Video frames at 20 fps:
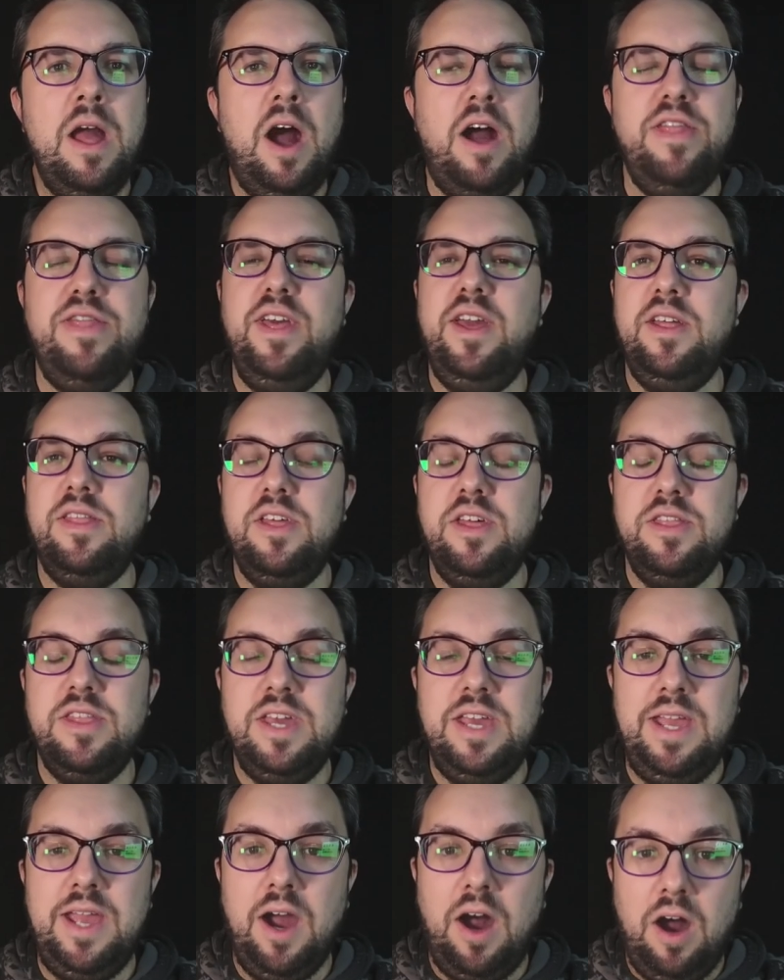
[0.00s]
I think that
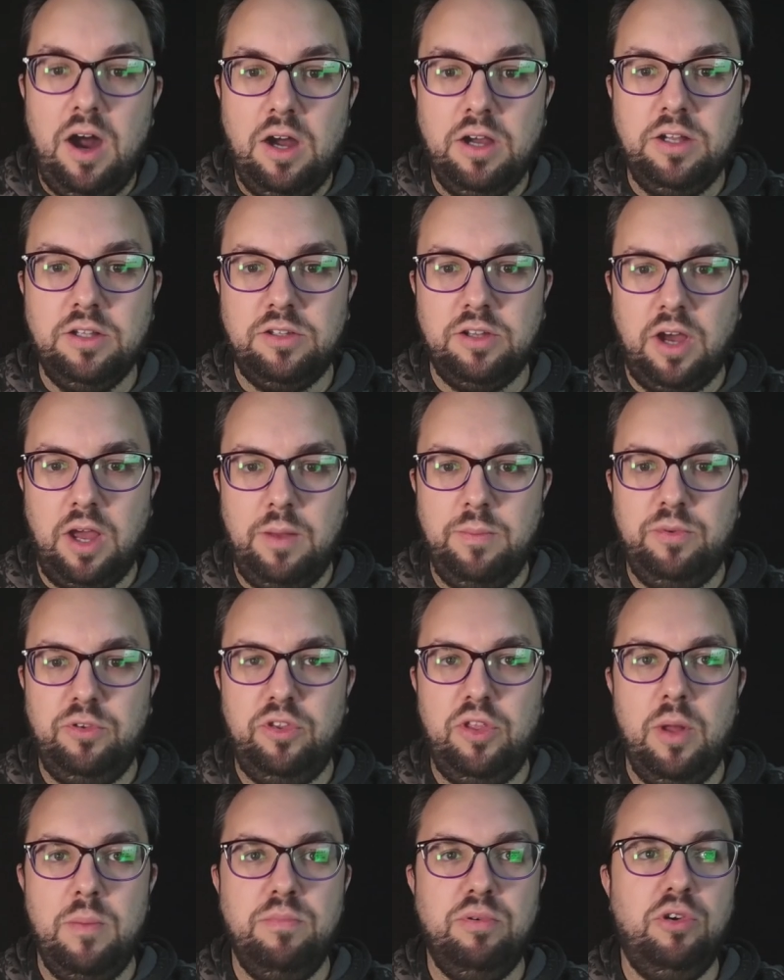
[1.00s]
the archetypes
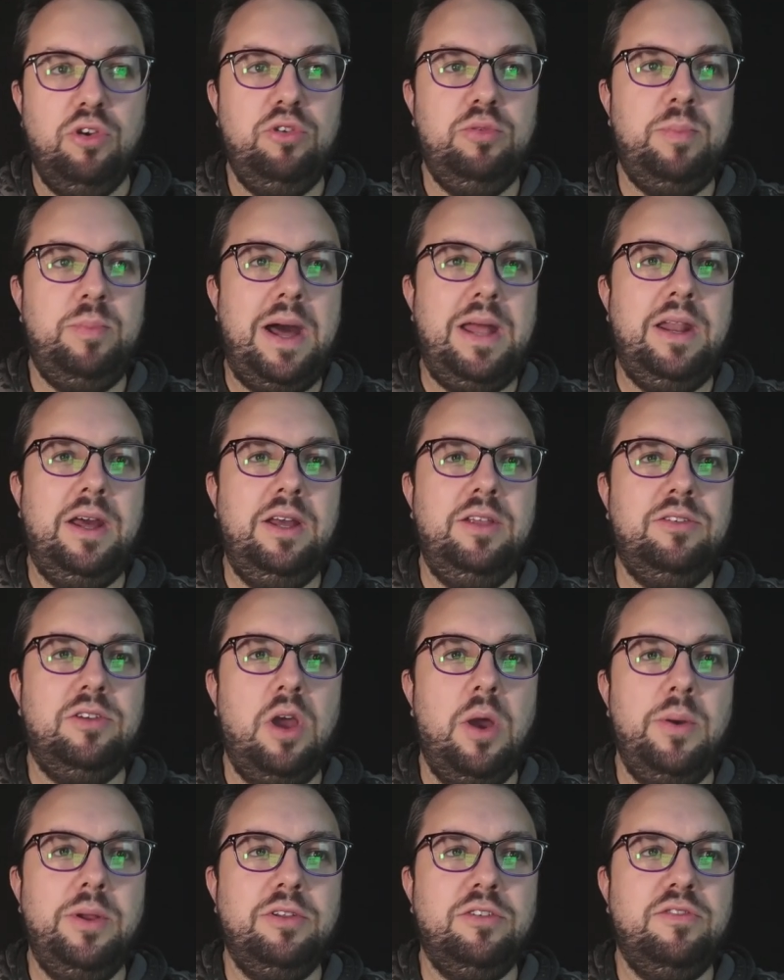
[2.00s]
that Bruce Banner is
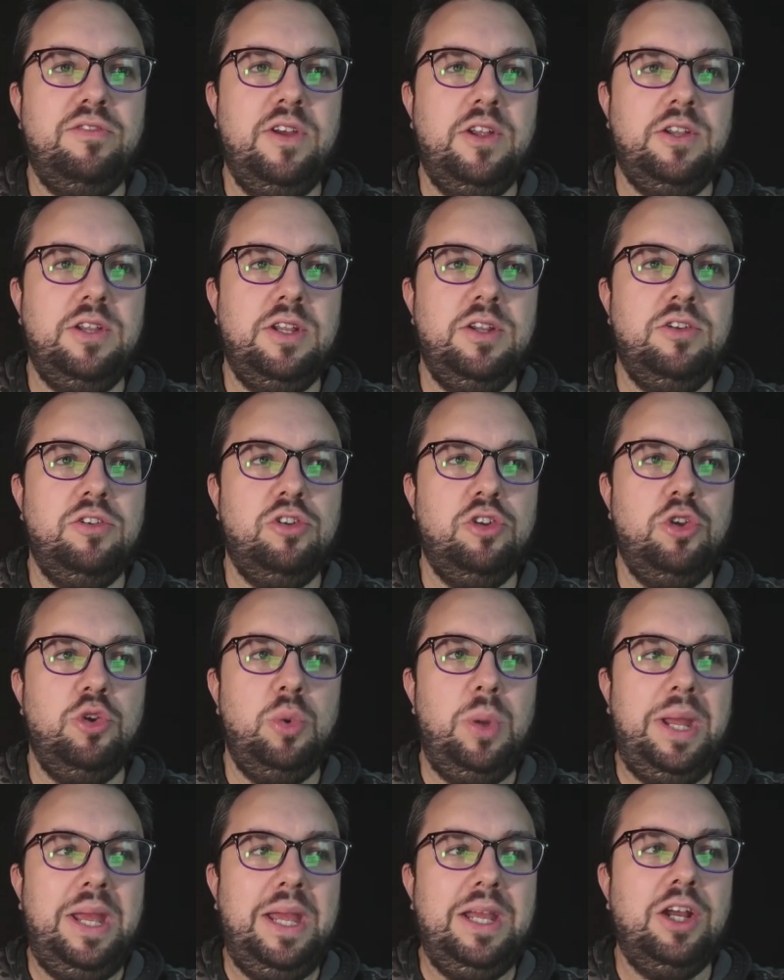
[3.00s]
going to fit
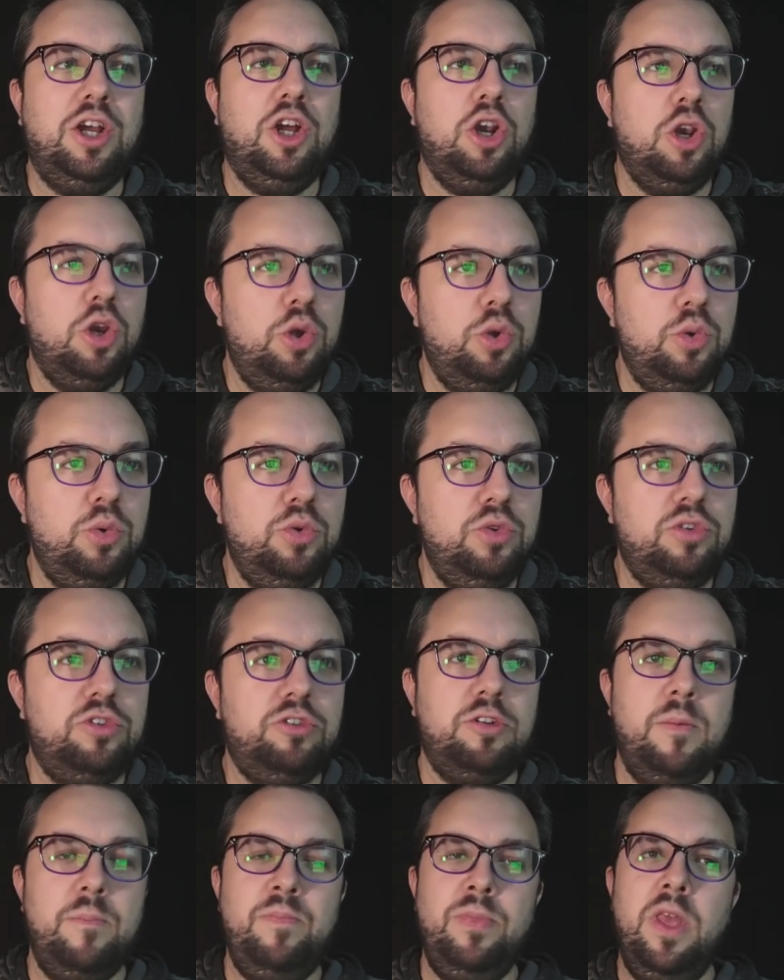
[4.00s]
into
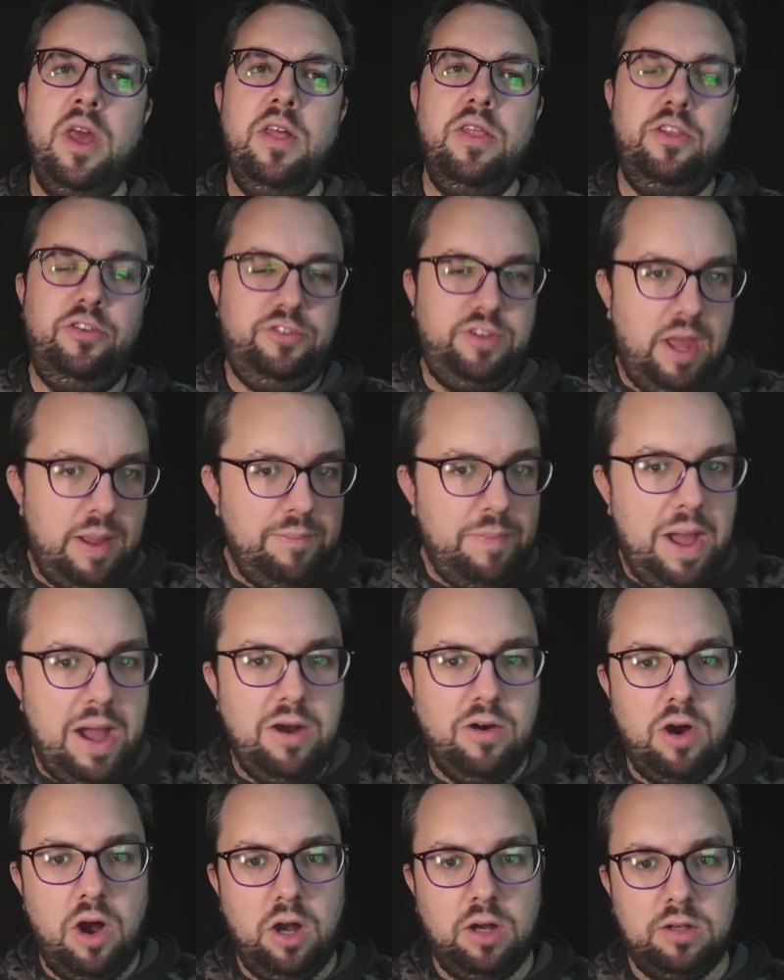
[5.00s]
includes the set
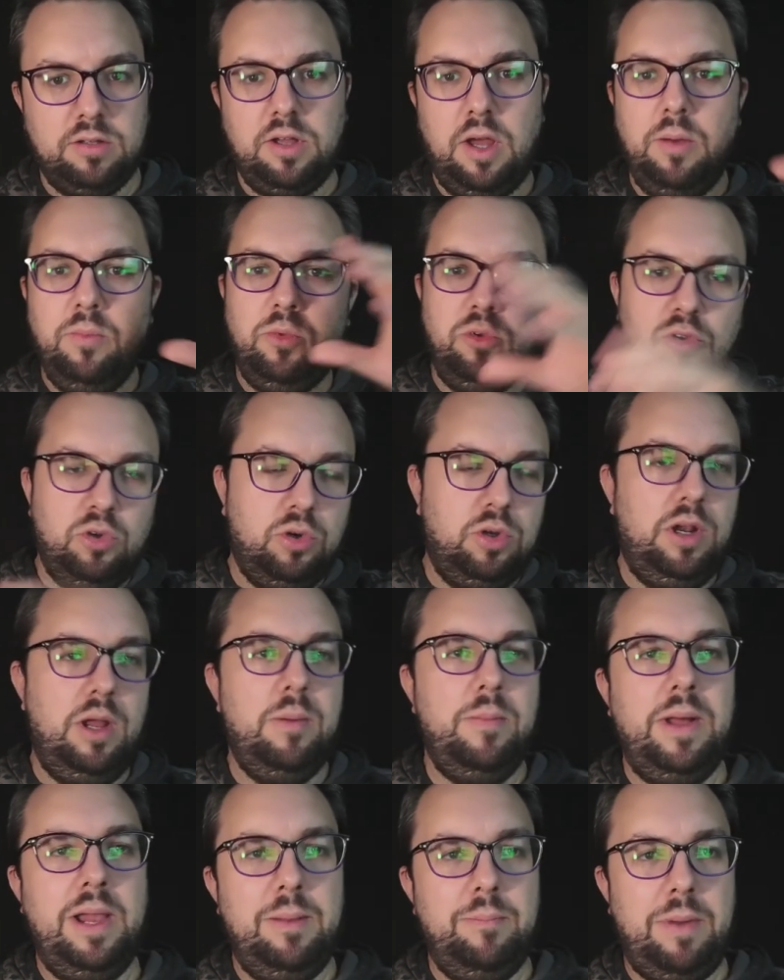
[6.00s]
power archetype. We'll talk a
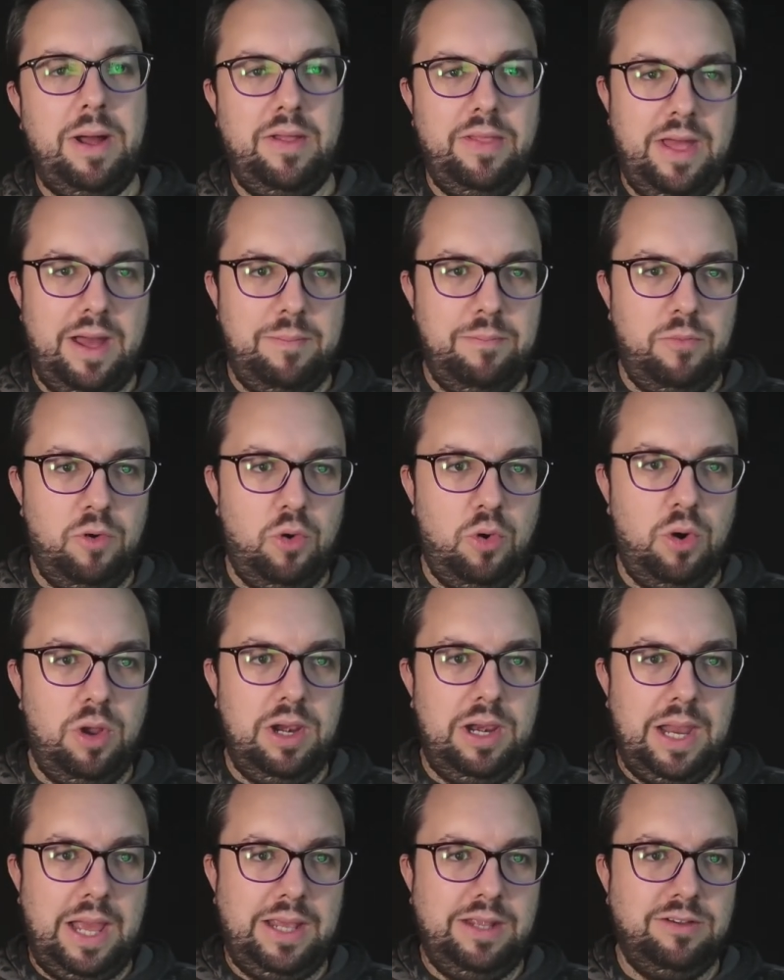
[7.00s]
little bit about that more
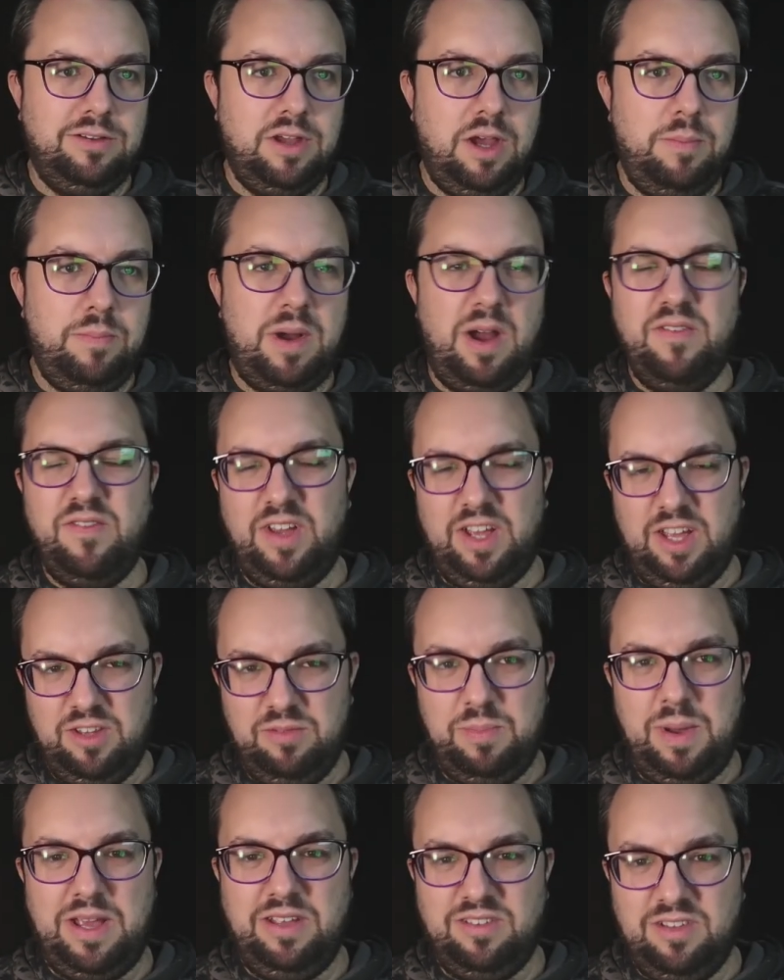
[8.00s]
later, but I think it's
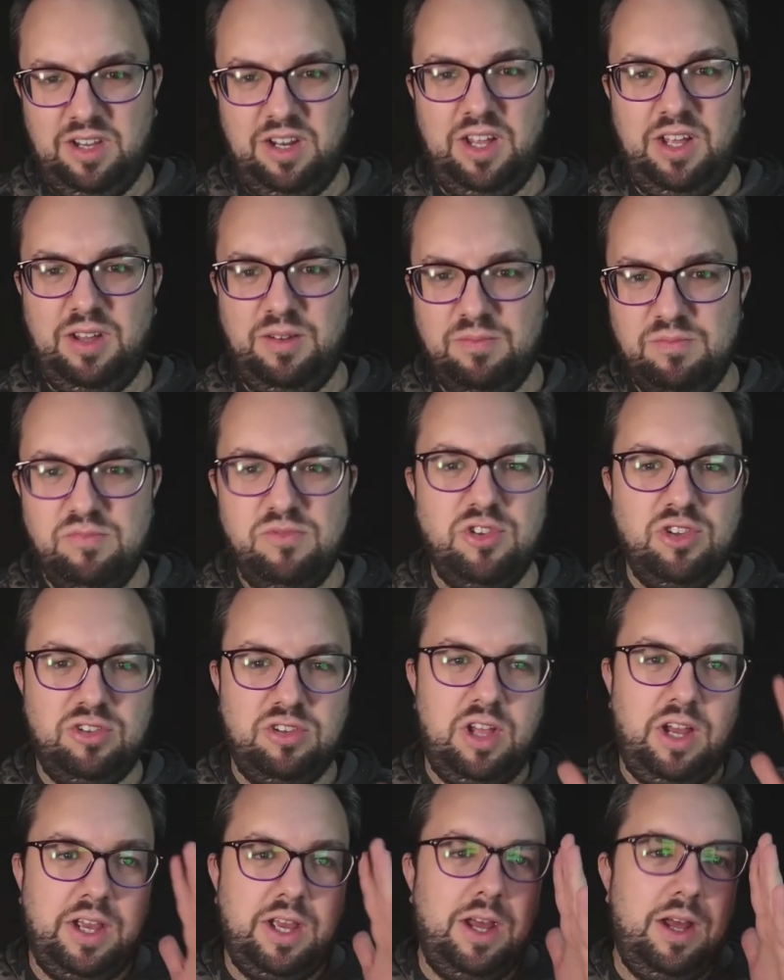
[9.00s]
basically
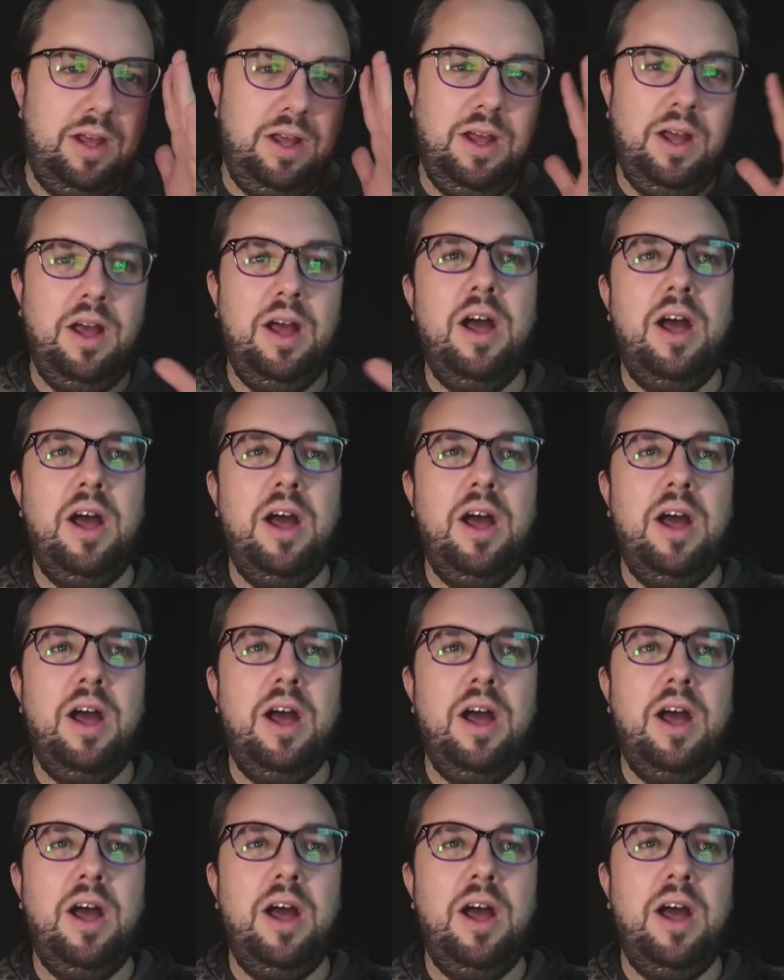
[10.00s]
just like a